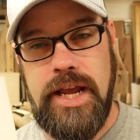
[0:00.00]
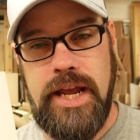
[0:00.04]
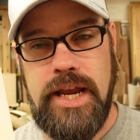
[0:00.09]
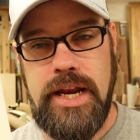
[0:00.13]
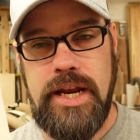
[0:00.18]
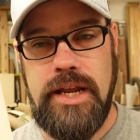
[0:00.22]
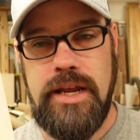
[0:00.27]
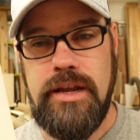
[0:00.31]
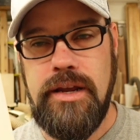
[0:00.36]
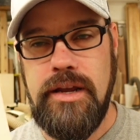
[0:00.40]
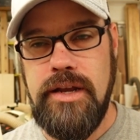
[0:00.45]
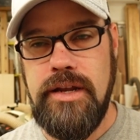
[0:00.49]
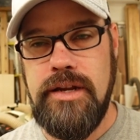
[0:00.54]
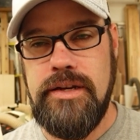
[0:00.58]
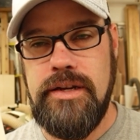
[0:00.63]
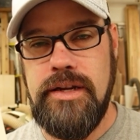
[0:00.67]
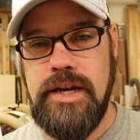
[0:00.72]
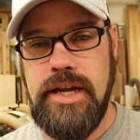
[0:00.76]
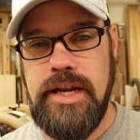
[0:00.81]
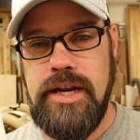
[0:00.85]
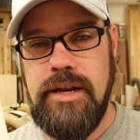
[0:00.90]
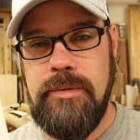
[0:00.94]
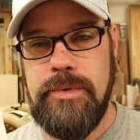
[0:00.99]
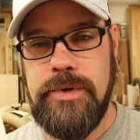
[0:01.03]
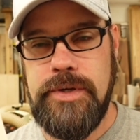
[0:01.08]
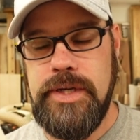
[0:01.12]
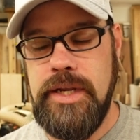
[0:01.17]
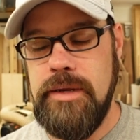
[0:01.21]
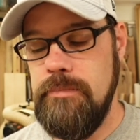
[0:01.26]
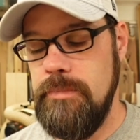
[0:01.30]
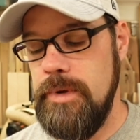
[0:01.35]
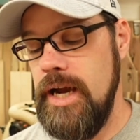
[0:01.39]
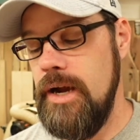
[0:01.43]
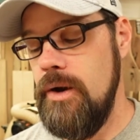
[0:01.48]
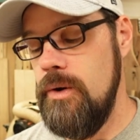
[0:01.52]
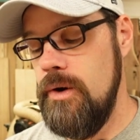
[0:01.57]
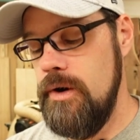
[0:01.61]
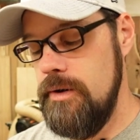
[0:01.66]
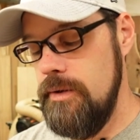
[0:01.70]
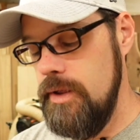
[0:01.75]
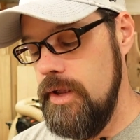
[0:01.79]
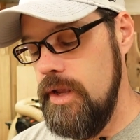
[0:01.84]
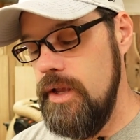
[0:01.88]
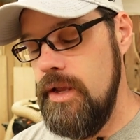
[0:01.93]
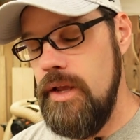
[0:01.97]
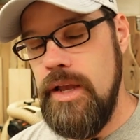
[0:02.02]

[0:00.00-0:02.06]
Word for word: 80 to 90% power